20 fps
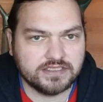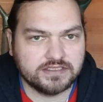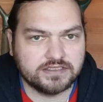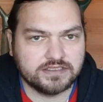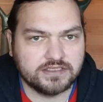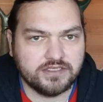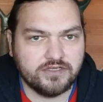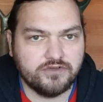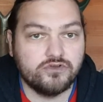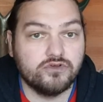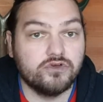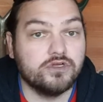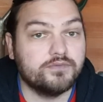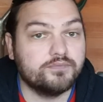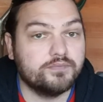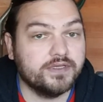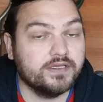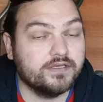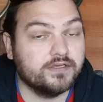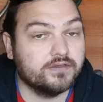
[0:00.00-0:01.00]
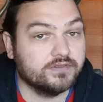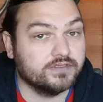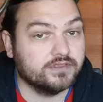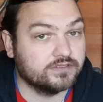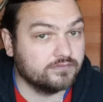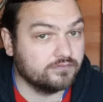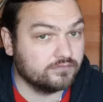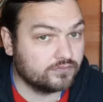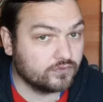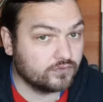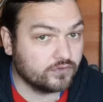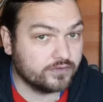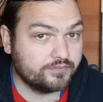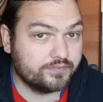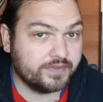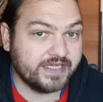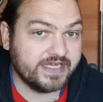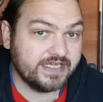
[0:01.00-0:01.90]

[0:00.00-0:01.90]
is that you could be doing some broad